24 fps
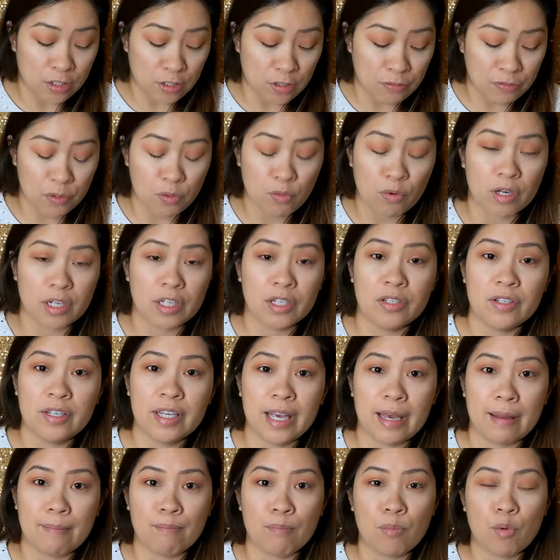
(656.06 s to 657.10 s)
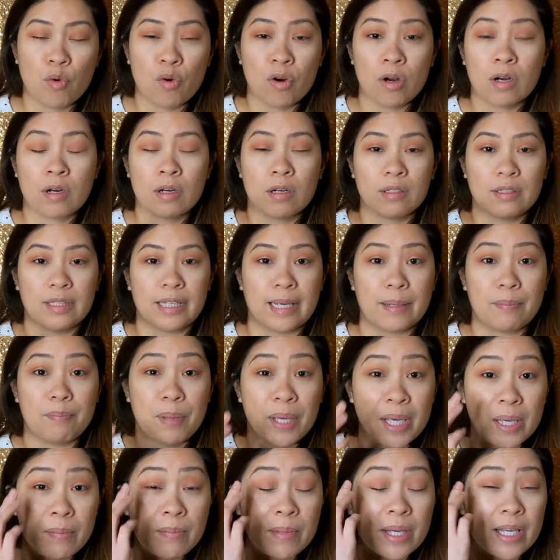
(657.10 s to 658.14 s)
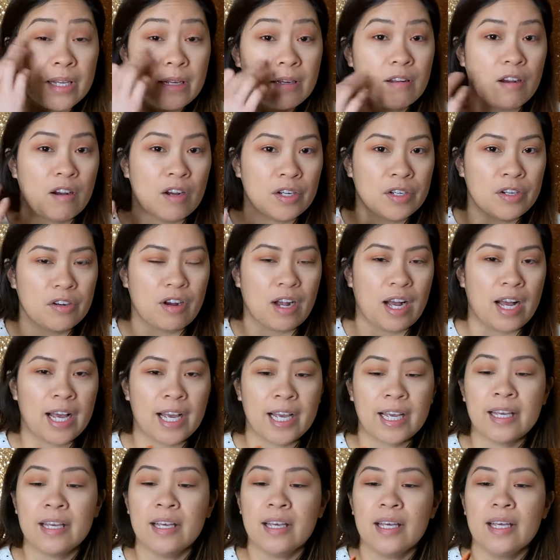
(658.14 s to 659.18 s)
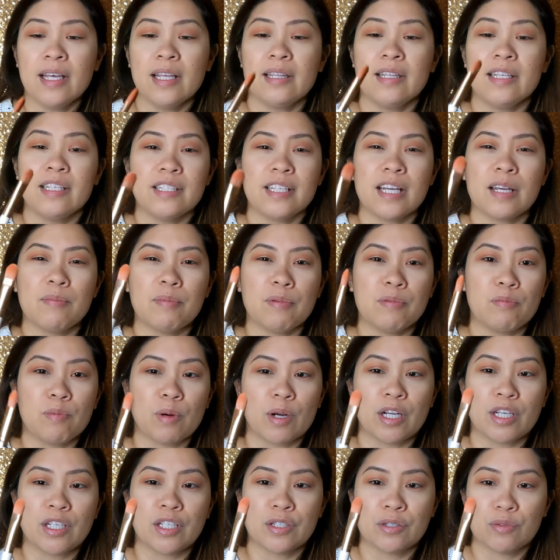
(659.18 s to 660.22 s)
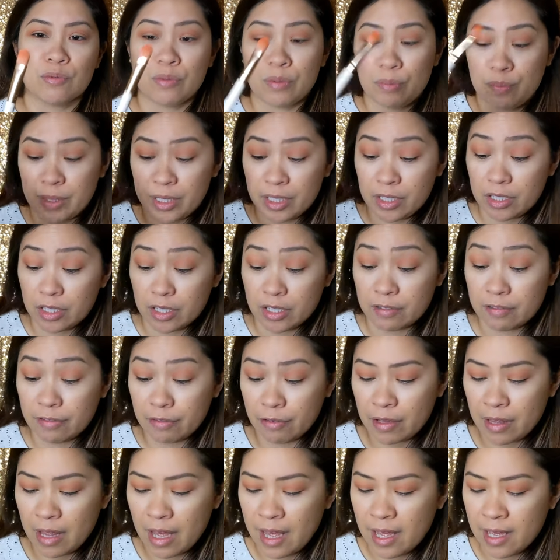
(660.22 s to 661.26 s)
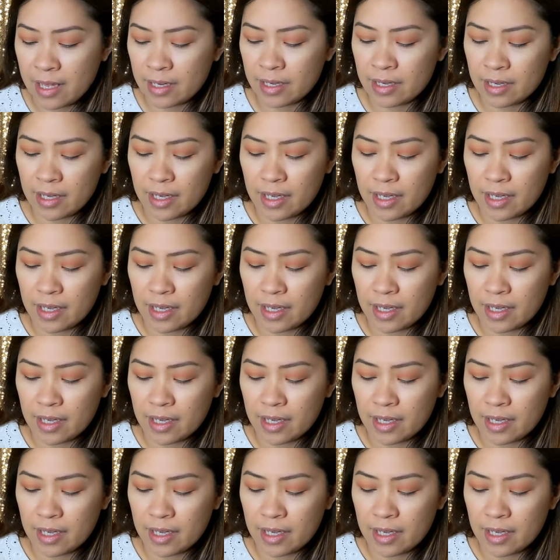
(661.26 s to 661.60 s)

So if you wanted to get more like pigment on your eye, this type of brush would be good for that.